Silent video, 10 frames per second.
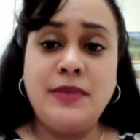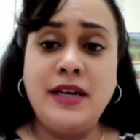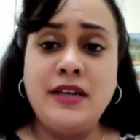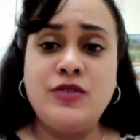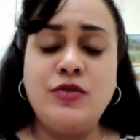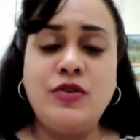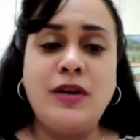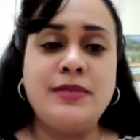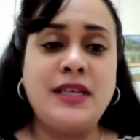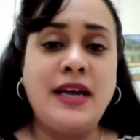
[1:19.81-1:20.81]
because root
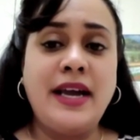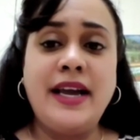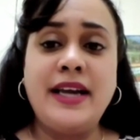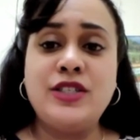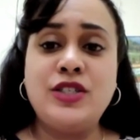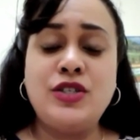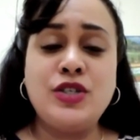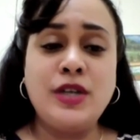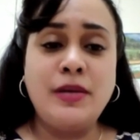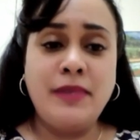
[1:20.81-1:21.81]
crops are
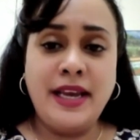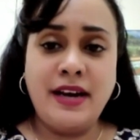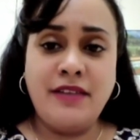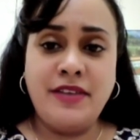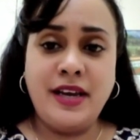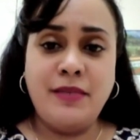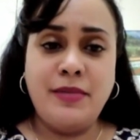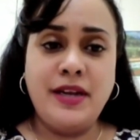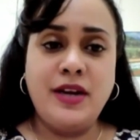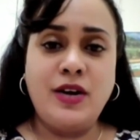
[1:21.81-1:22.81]
extremely
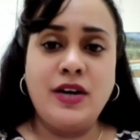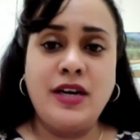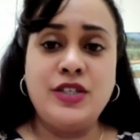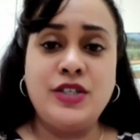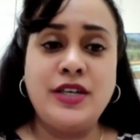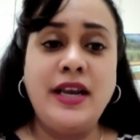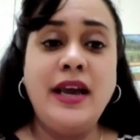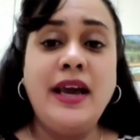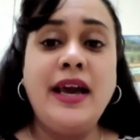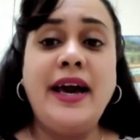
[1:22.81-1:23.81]
available in our country,
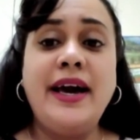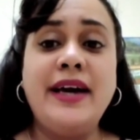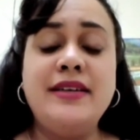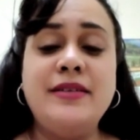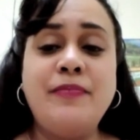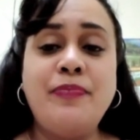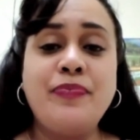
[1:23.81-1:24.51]
and